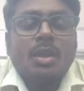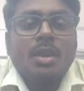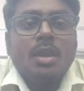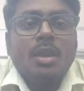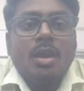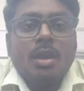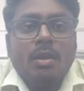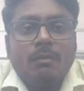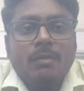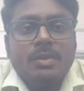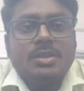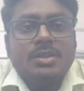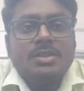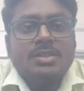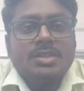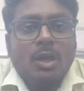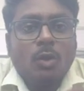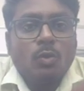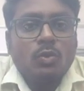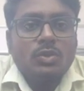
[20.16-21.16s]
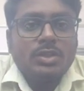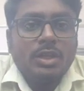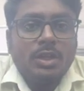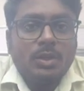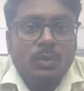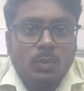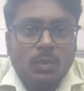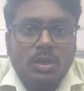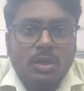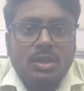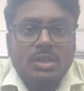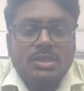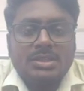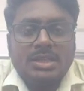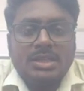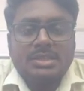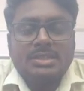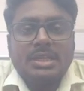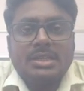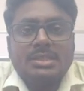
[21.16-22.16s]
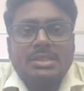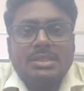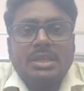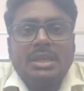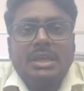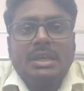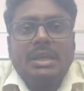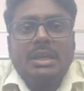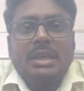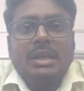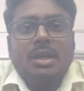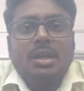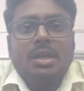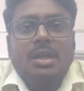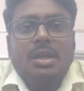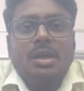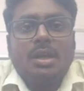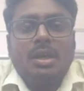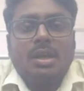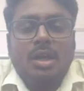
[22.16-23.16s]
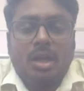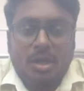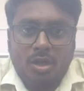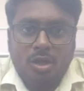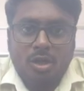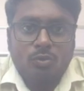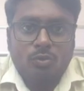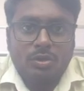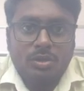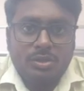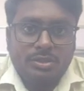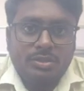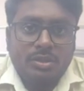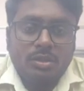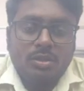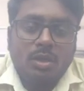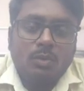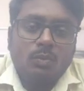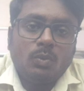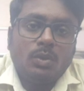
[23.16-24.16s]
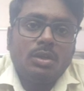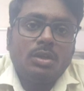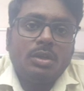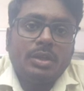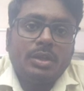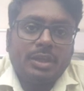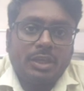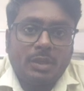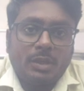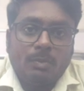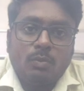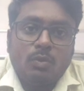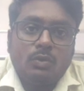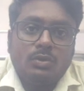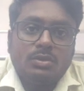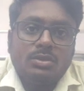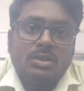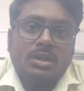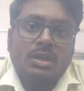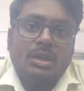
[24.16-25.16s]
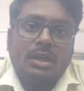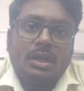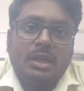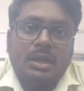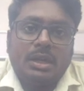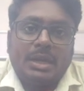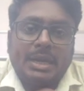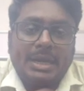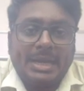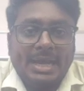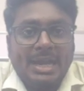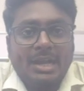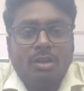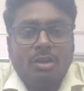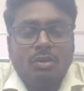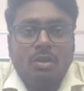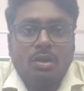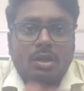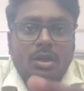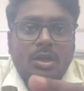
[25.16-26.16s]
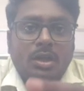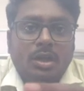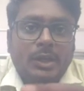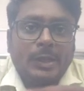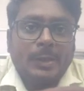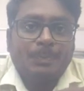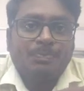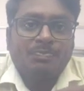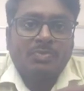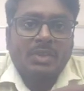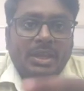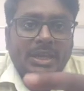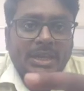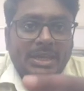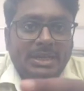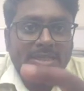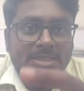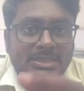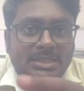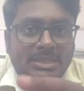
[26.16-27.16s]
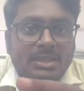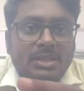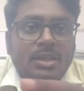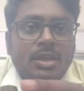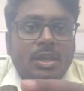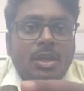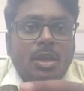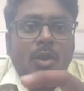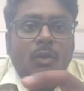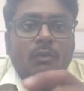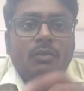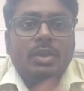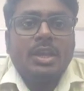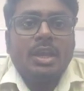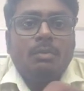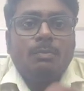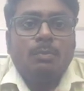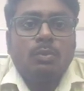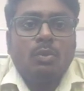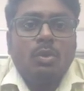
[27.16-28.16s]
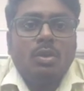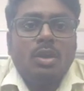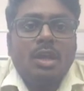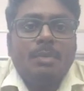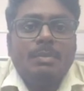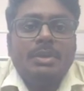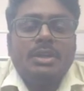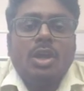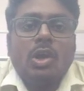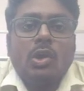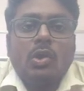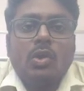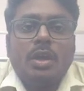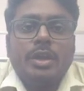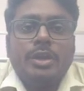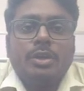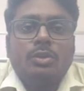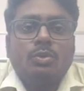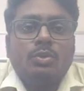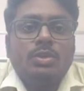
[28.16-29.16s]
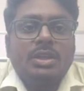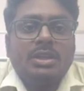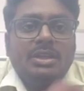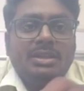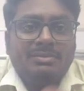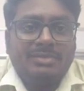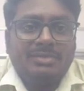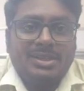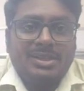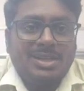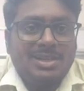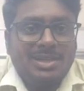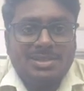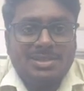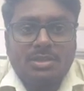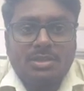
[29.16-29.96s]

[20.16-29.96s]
with its outside world, such as analog to digital converter, keyboards, DAC or ADC. We can program it according to the given condition.